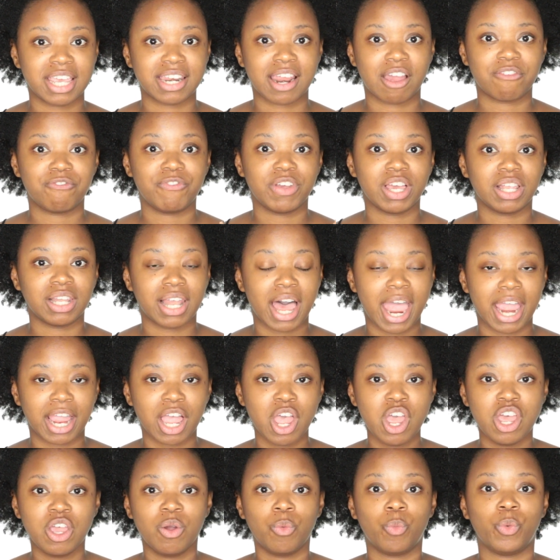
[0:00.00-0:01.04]
And I feel like
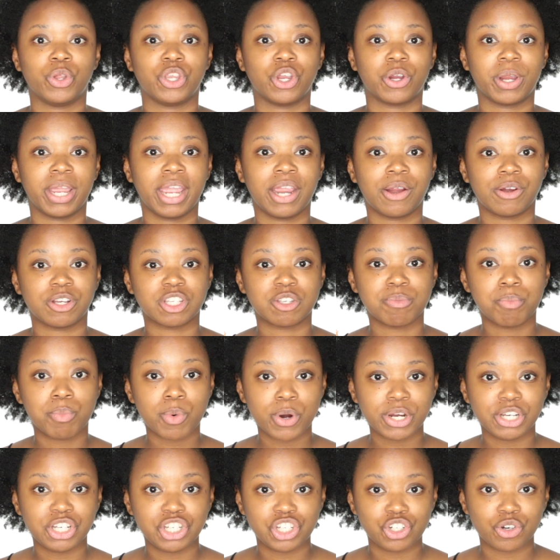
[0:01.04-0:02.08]
when your hair is
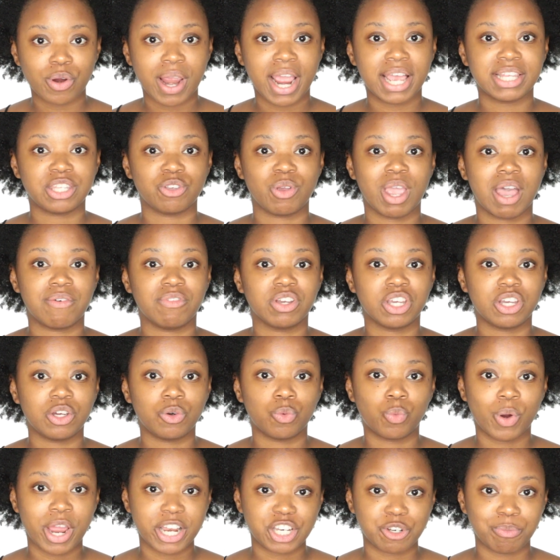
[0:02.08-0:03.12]
moisturized and you have a
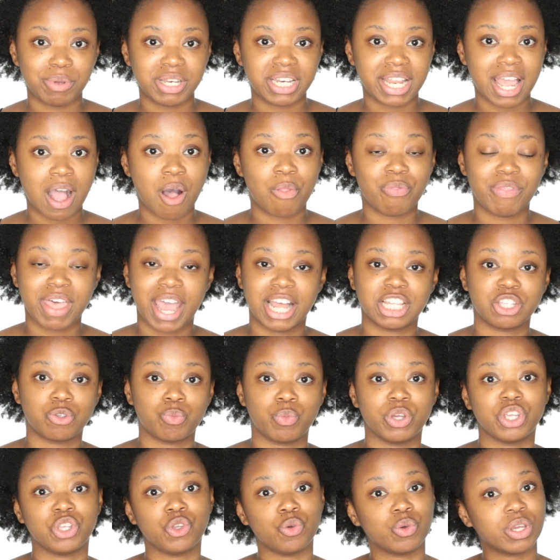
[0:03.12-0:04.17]
good regimen down, that's
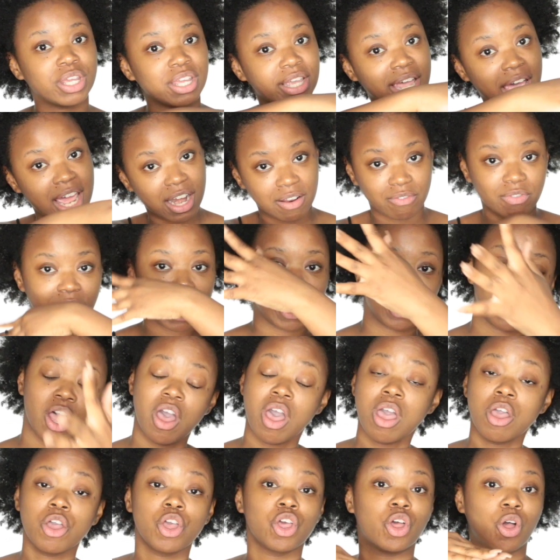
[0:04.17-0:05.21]
when you can kind of like
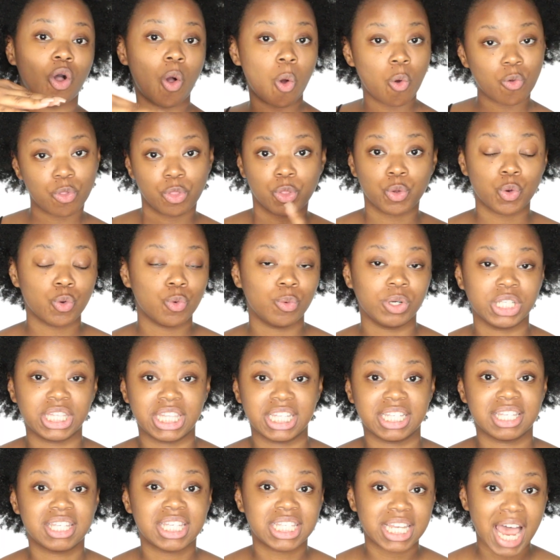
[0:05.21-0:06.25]
go through with
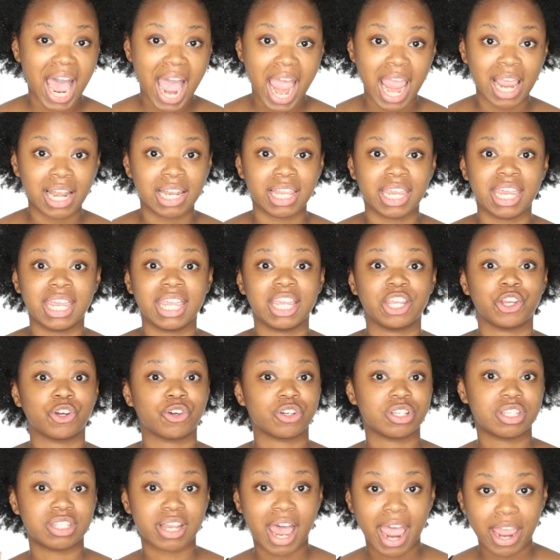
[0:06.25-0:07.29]
the styling and
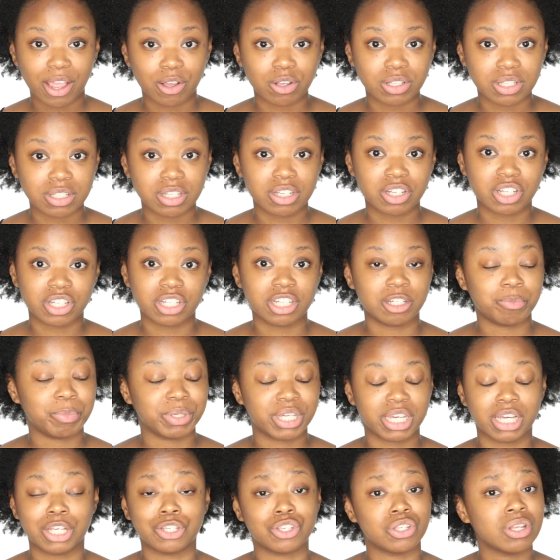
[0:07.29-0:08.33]
your styles look good,
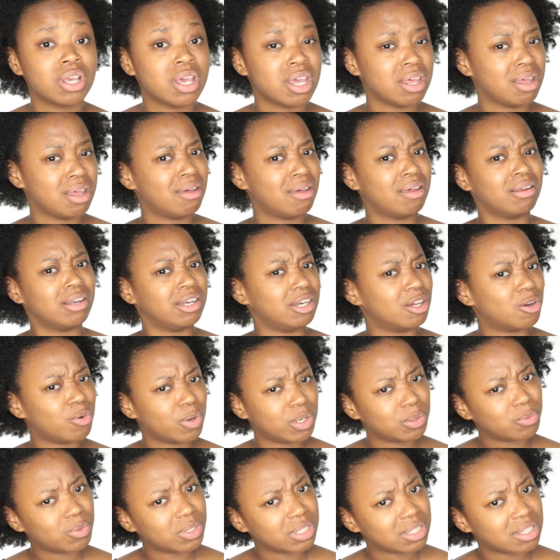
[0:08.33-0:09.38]
because no
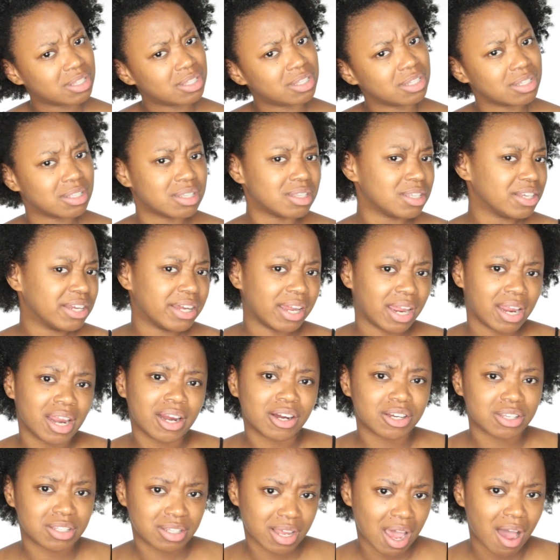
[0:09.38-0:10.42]
one wants to see a
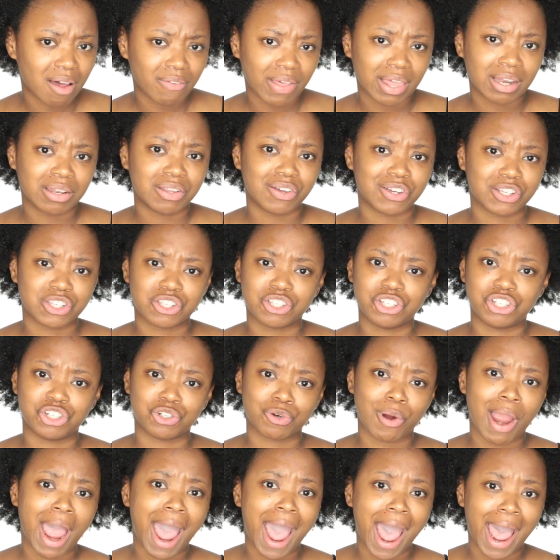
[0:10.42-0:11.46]
hairstyle that looks
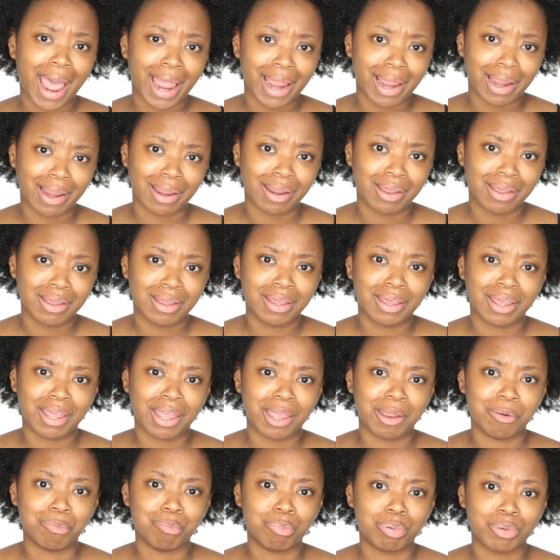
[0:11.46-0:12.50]
dry
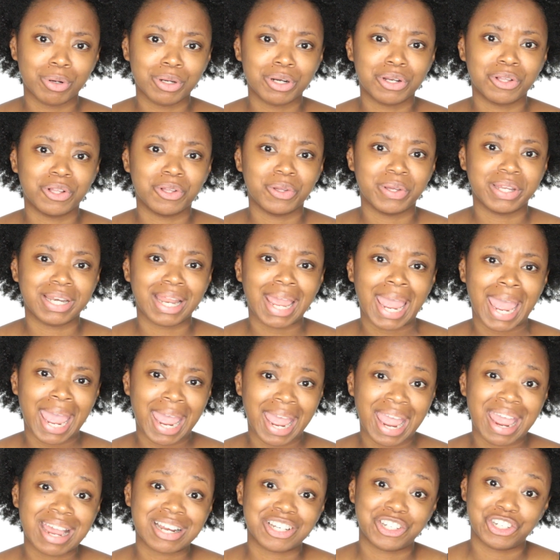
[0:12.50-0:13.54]
and brittle and
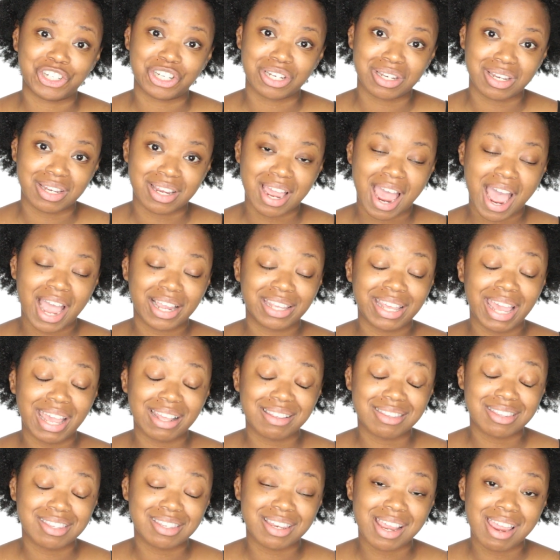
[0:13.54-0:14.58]
ashy. I
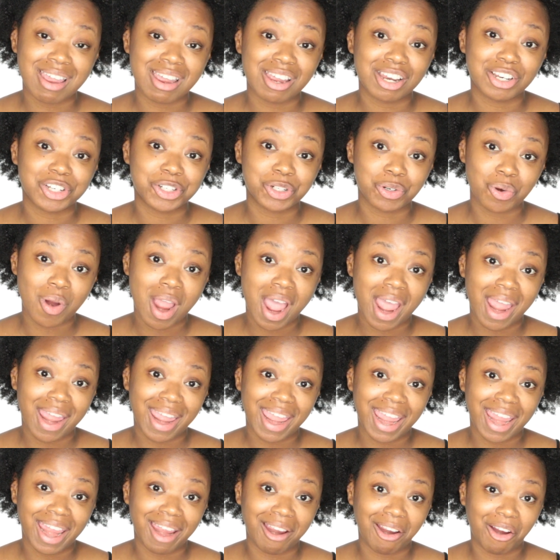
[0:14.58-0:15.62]
can't stand dry
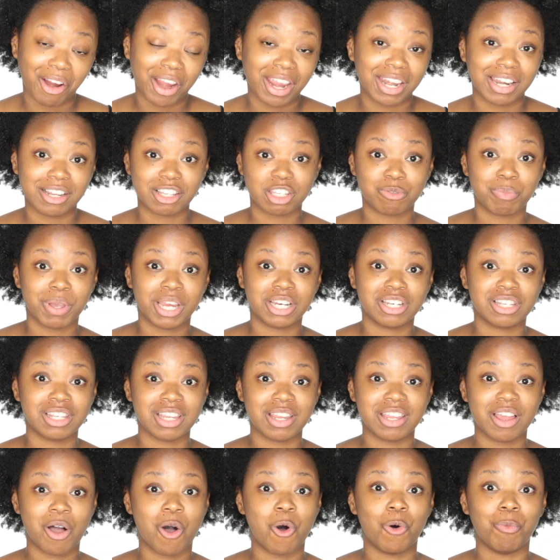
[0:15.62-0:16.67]
hair, and
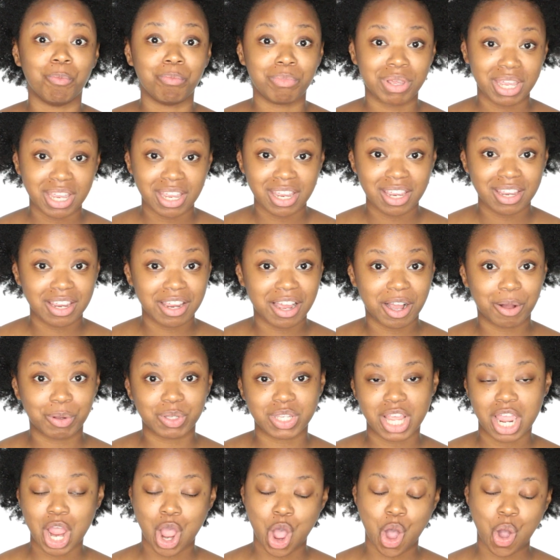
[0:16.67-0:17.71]
especially on me, I
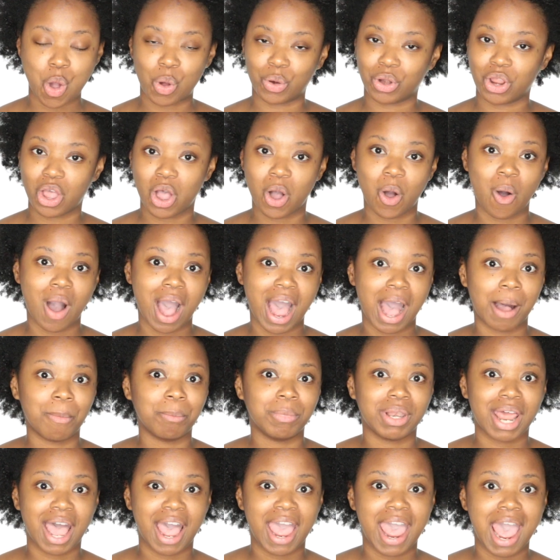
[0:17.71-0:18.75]
was like, oh no,
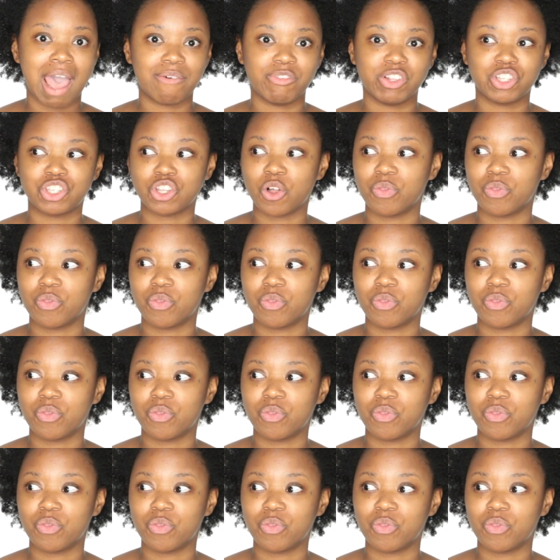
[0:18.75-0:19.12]
I'm not having it.